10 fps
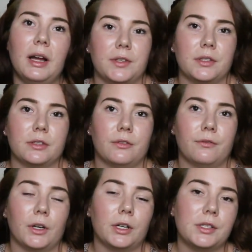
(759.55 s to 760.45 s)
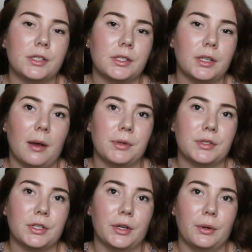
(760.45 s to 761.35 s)
This is the first
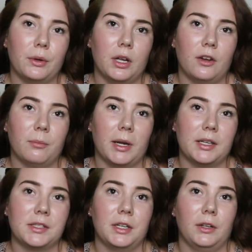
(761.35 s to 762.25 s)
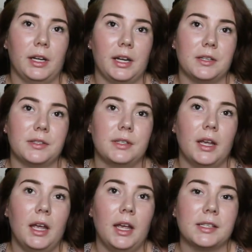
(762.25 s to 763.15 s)
episode of my series
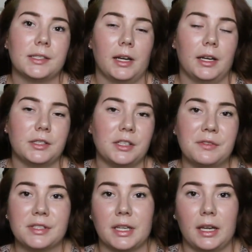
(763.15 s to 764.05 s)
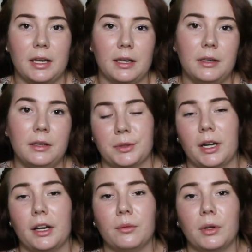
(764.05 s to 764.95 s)
science of skin. So I
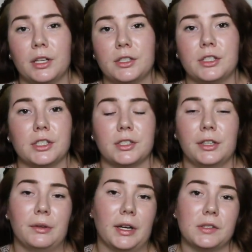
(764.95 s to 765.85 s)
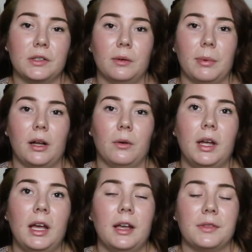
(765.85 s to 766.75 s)
kind of wanted to just let you guys know about
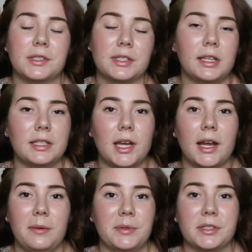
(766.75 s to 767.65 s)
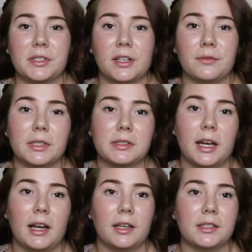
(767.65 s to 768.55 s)
the skin types and stuff like
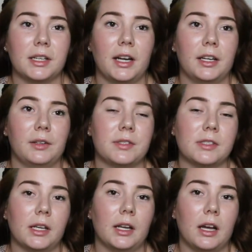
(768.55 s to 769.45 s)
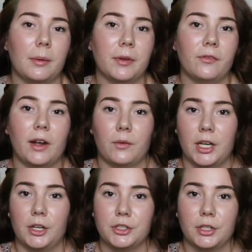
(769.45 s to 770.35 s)
that to kind of set up a
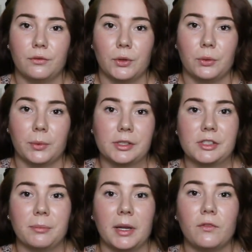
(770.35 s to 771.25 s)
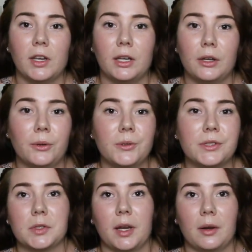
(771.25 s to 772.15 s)
foundation for the rest of my videos.
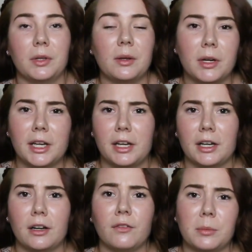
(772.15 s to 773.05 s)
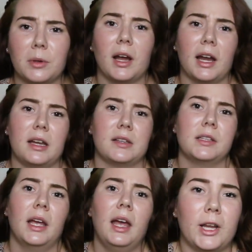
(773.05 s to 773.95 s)
So I really want to hear from you guys
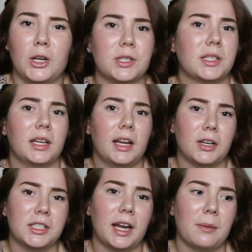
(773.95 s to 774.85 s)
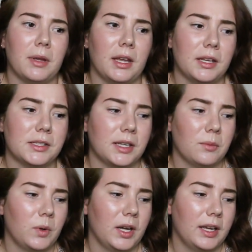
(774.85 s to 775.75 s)
what your skincare type is and
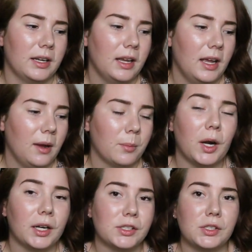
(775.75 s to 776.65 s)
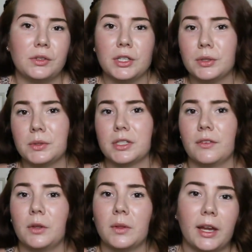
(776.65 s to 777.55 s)
what products you use and
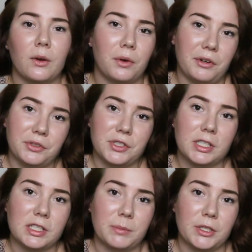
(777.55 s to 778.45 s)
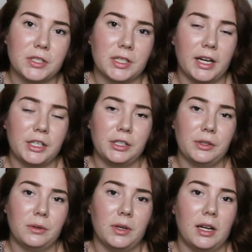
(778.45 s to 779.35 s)
if you like oils just as much as I
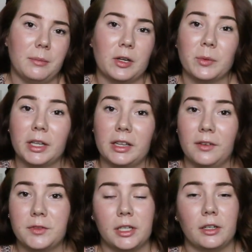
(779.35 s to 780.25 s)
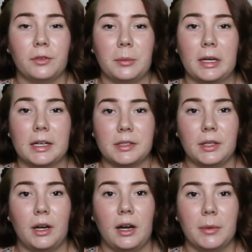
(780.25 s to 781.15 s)
do. Um, I'd really love to hear from you guys in the
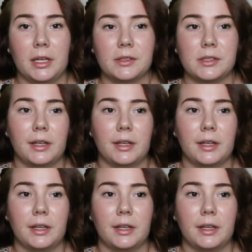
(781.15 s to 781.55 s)
comments.